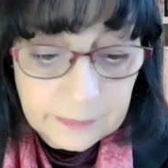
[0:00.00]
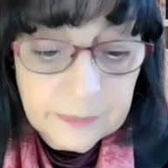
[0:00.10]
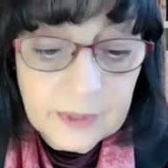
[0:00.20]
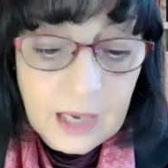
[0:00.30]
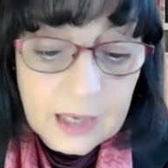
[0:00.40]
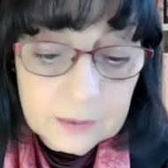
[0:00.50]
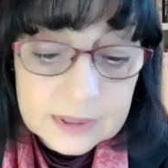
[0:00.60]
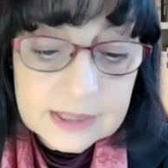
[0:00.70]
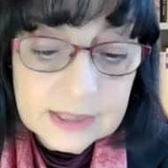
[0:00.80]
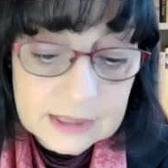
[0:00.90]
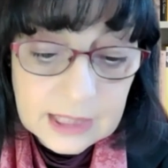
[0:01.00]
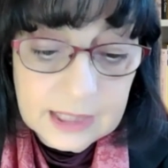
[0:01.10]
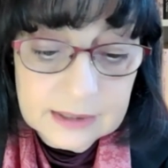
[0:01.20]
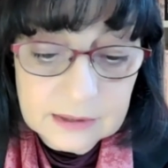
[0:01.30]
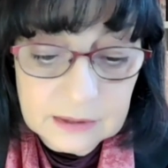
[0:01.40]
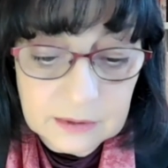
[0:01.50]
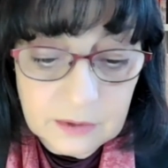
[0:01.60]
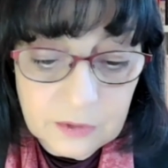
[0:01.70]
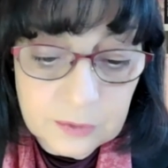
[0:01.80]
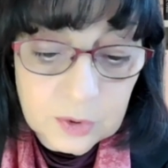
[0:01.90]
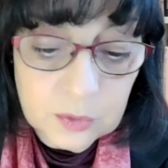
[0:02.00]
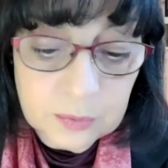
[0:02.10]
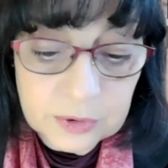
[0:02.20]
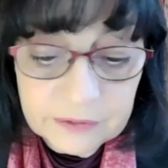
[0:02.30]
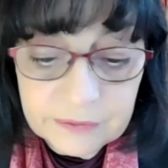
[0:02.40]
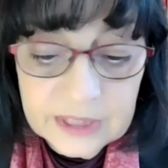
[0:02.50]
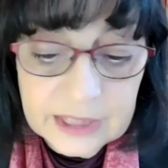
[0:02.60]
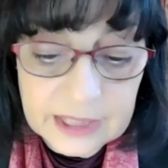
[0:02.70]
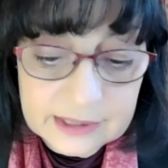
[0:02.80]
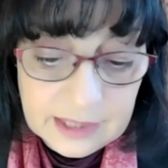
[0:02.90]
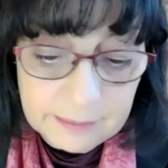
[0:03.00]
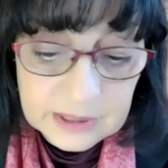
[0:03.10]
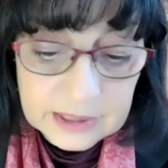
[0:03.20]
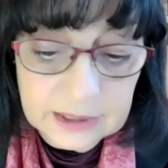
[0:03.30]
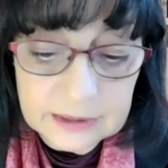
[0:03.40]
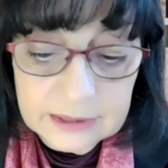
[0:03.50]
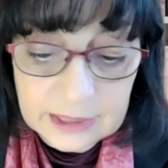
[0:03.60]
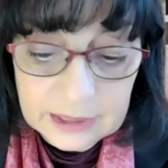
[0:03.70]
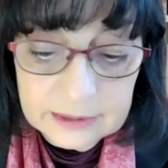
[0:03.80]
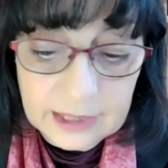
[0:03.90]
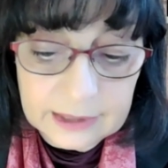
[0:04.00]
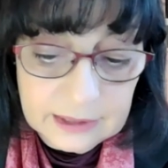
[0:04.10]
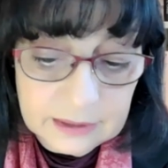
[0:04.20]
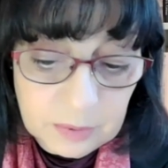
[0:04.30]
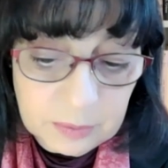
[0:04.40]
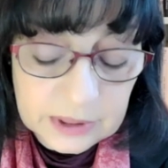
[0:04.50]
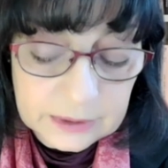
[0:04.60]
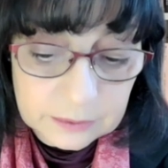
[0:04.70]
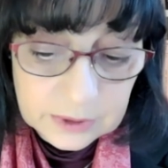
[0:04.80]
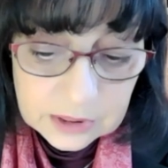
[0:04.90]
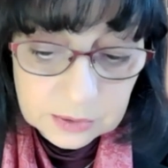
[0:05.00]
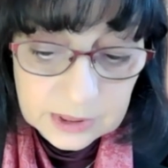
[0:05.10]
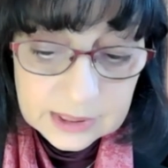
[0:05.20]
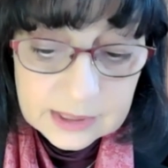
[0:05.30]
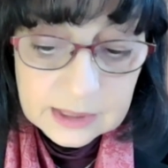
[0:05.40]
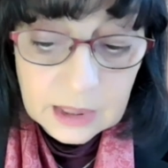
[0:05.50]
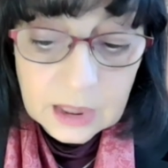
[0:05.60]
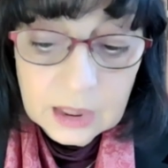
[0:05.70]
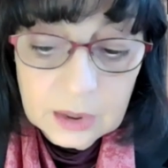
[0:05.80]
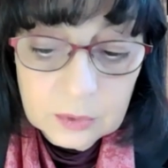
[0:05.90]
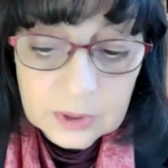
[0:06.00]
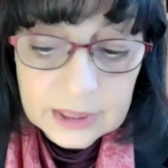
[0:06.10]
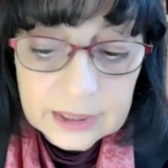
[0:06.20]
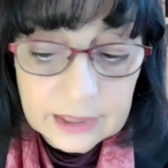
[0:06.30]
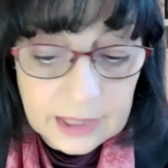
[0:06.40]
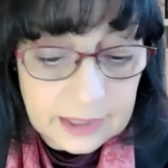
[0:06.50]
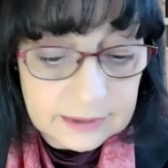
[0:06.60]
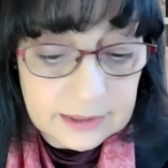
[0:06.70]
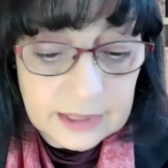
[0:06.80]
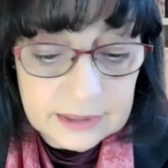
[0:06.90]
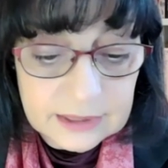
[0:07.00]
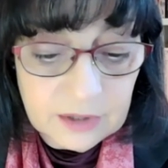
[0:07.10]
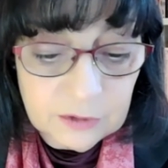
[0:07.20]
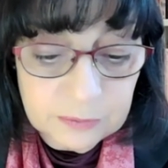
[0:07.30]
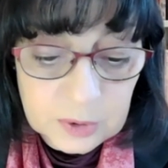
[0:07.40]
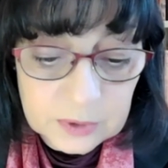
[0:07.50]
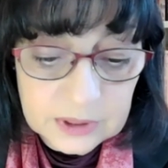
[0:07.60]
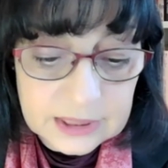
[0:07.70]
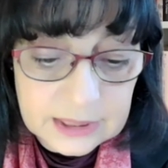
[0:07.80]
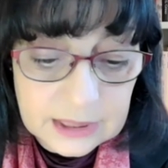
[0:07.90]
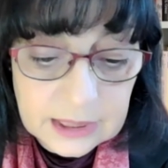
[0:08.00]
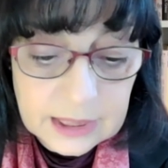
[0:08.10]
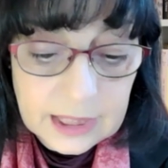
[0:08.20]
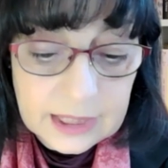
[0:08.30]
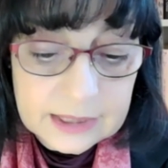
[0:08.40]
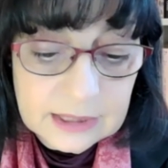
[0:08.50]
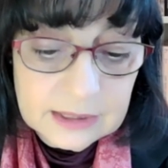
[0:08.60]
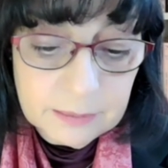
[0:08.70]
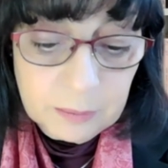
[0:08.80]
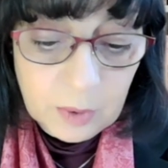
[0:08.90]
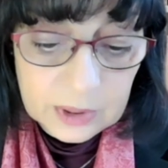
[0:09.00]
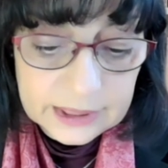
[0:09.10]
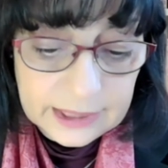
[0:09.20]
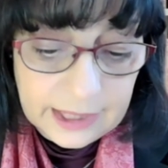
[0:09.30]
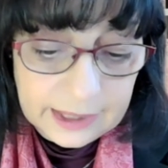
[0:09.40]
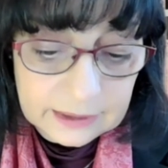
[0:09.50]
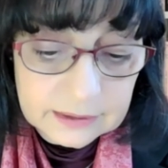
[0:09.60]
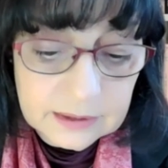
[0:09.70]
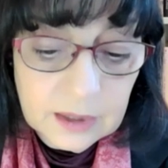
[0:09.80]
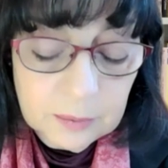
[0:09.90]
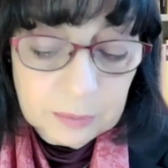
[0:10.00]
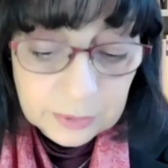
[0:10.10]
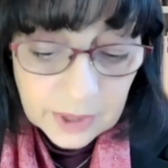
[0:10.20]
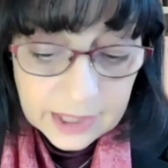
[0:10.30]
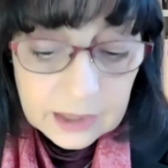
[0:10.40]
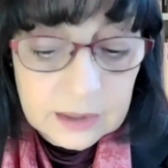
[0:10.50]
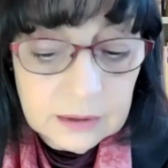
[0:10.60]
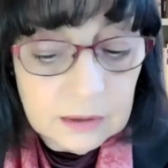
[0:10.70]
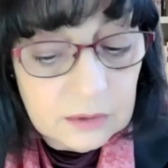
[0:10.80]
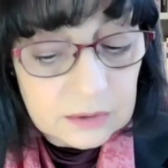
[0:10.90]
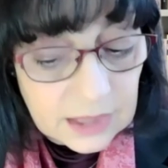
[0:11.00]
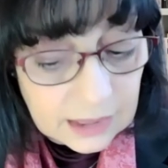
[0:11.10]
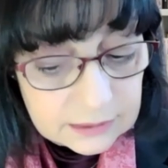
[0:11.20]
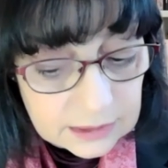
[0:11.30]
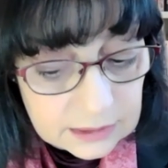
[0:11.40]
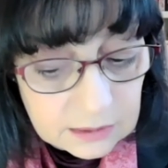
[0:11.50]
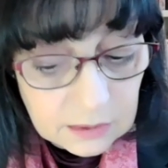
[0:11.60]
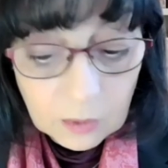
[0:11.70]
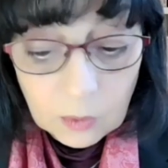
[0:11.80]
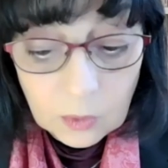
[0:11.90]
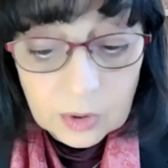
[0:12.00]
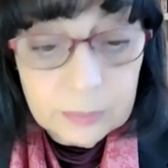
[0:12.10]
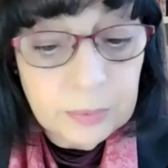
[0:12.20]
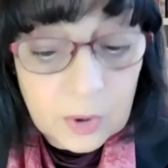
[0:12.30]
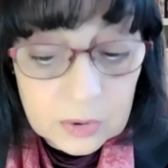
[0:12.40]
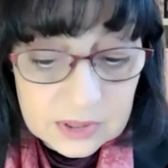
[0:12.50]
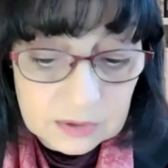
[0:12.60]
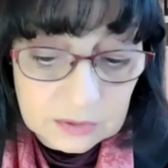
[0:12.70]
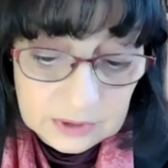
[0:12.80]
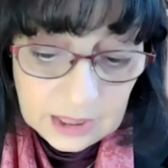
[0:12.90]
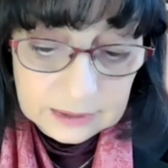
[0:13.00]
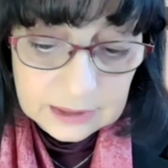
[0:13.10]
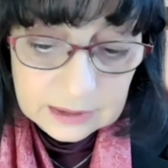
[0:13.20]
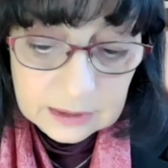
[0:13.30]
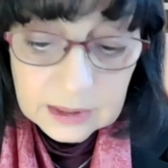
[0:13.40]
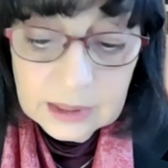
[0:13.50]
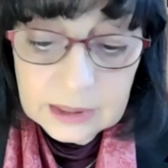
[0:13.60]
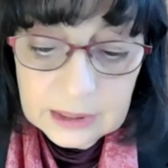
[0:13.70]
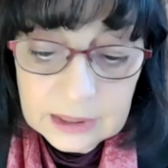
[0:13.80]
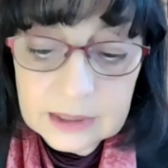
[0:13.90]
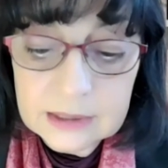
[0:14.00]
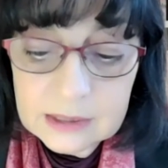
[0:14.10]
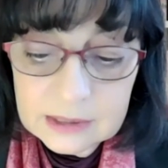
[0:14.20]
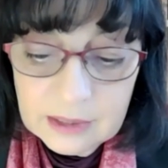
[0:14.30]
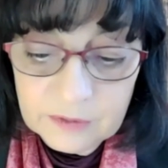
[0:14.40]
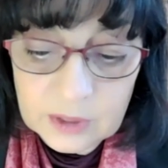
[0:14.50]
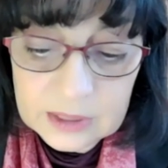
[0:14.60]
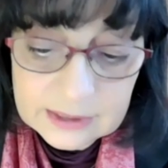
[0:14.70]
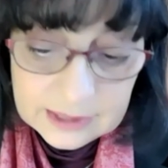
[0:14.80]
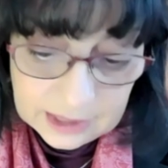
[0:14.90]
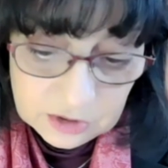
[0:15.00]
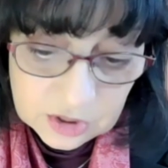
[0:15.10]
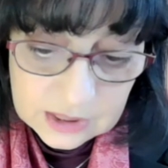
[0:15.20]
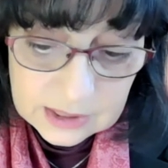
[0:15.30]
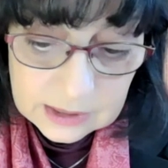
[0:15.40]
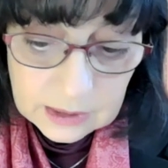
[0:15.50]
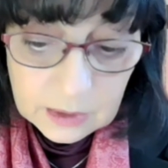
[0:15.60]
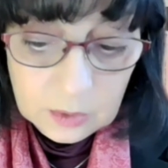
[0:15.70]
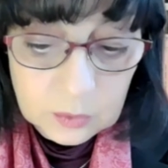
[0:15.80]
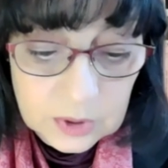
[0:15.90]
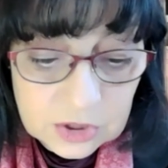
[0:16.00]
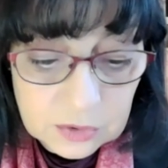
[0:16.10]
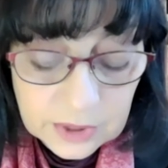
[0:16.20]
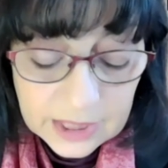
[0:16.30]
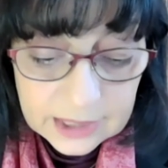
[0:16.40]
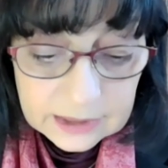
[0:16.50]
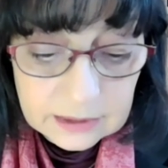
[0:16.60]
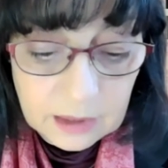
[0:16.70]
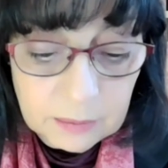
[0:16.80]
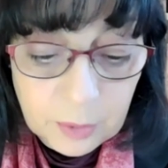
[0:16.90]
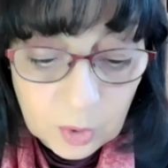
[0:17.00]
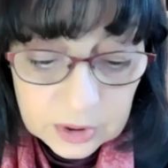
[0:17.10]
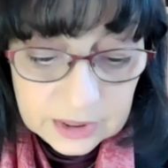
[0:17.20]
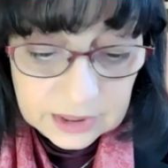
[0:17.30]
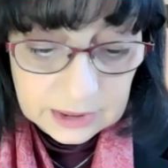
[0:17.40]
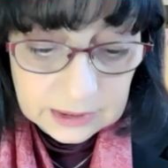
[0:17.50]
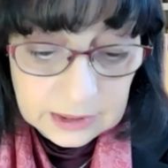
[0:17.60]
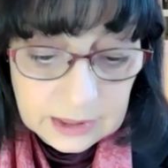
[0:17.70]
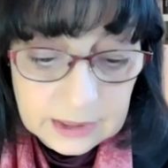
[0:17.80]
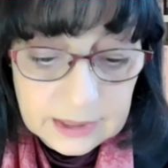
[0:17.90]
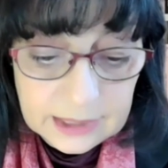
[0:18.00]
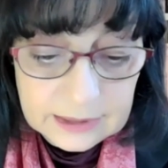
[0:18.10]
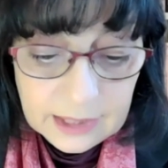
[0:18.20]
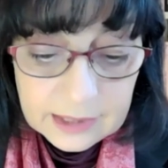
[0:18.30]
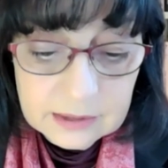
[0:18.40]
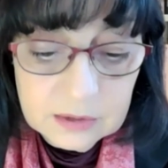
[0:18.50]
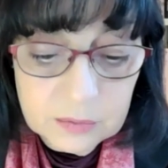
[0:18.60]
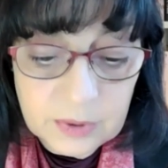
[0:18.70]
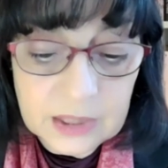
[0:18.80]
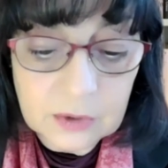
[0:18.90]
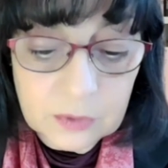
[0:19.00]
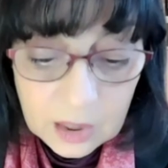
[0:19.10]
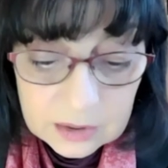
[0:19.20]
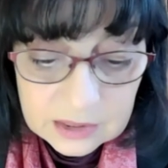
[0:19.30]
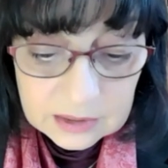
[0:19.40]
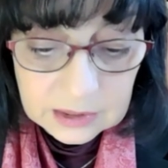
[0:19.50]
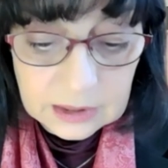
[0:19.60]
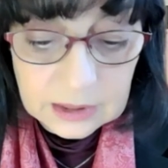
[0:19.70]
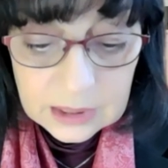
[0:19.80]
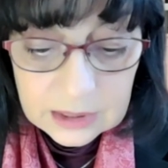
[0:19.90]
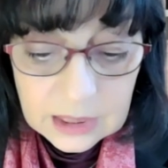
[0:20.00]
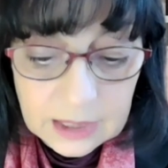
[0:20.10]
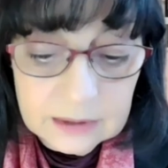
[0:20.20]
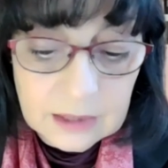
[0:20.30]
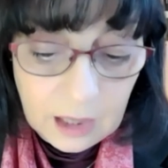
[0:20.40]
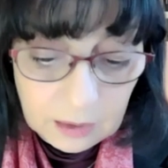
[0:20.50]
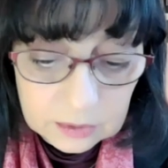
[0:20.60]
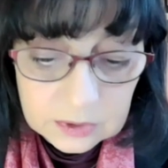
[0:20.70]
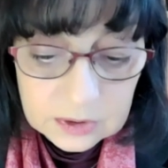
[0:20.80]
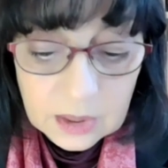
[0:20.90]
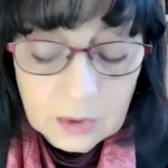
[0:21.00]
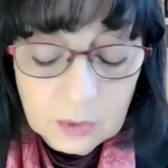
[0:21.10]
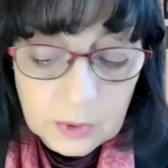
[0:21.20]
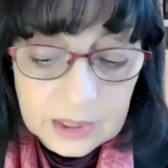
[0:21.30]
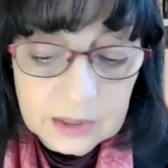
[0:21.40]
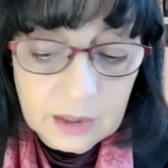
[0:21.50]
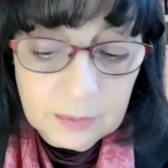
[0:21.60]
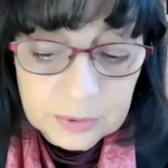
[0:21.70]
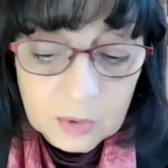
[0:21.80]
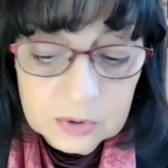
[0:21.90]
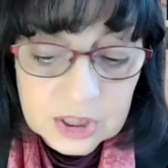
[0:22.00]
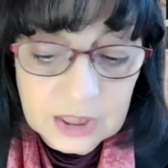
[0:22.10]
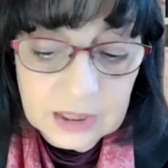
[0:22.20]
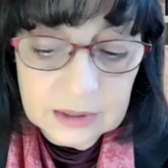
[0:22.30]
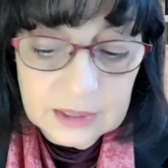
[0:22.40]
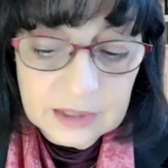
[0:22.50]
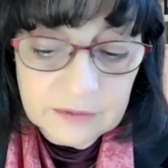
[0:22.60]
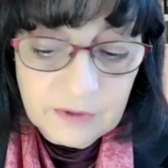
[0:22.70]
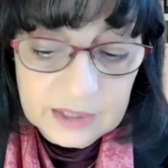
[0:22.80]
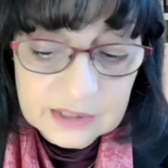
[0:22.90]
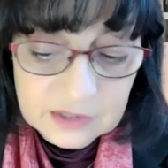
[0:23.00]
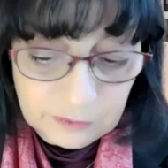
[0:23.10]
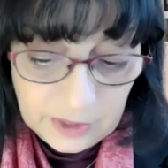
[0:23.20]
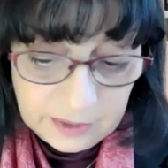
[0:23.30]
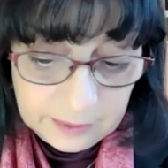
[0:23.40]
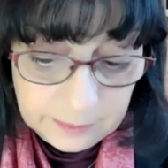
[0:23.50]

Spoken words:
I will suggest, through briefly examining the Hittite and biblical rituals, looking at the idea of purity as a symbolic act, pre-conducted or post-conducted in several stages, which create a border that has to be crossed in and out when approaching the divine sphere,